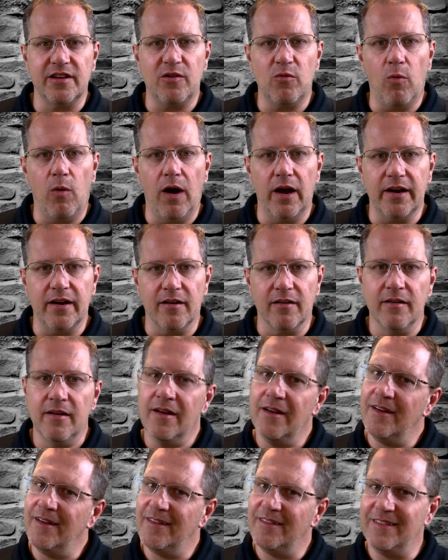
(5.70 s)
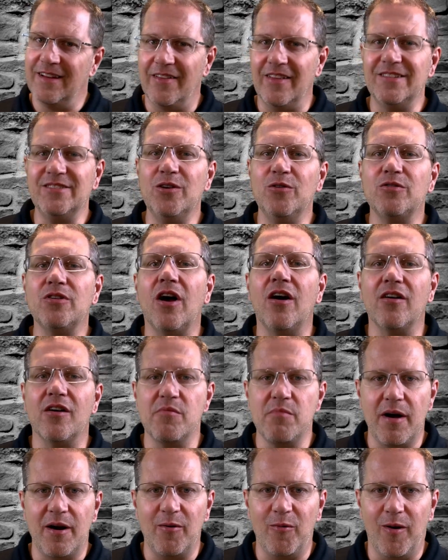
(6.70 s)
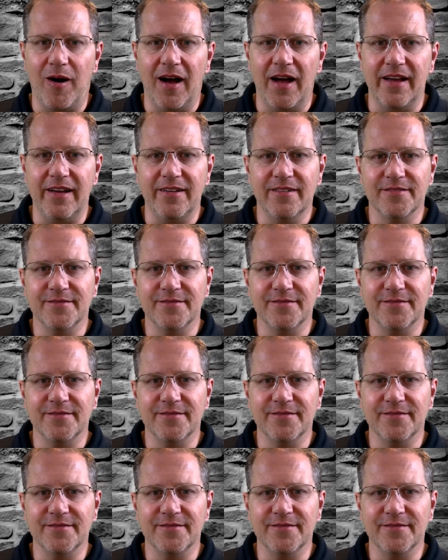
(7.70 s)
Wire. Now let's go talk about why.